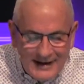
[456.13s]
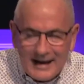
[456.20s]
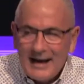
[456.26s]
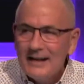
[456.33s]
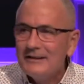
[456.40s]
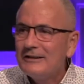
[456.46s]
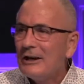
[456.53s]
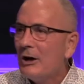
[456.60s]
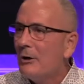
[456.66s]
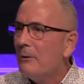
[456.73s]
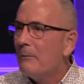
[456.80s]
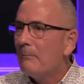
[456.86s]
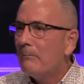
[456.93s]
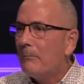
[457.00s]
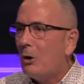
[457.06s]
And
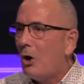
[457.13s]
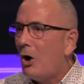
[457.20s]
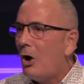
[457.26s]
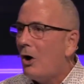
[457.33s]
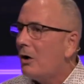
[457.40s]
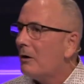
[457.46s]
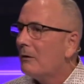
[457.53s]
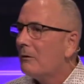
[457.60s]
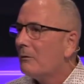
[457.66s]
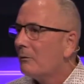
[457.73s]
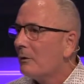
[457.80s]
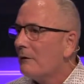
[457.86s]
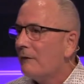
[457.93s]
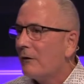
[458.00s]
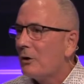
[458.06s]
so Paul
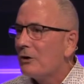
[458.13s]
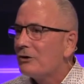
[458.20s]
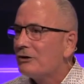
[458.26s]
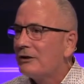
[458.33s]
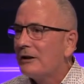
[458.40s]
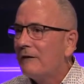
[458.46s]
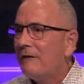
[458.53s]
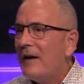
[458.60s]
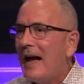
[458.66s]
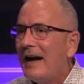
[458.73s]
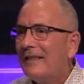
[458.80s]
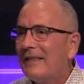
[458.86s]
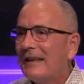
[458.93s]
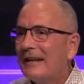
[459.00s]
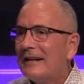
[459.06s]
refers to the
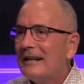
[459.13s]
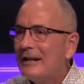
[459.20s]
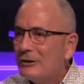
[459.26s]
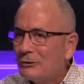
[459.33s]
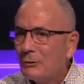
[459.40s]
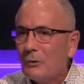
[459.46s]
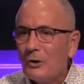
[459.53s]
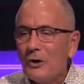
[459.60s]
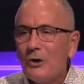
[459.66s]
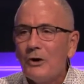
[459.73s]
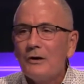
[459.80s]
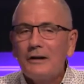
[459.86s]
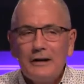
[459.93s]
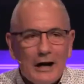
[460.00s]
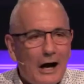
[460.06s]
fact that his
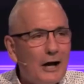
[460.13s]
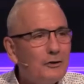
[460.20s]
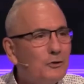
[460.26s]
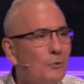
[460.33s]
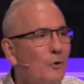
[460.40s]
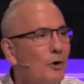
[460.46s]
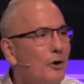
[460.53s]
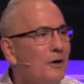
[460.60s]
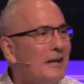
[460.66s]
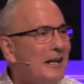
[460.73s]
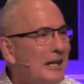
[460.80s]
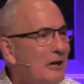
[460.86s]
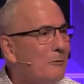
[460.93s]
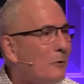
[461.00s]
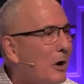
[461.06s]
word, God's word,
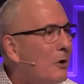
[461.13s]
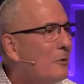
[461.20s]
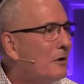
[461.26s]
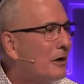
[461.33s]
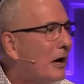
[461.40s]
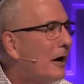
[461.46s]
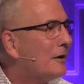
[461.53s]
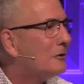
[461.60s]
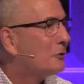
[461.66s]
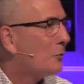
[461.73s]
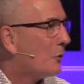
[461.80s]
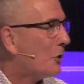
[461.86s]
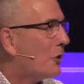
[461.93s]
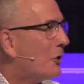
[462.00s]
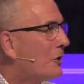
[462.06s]
he wrote God's
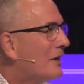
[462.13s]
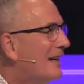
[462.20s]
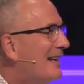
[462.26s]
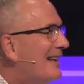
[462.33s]
word.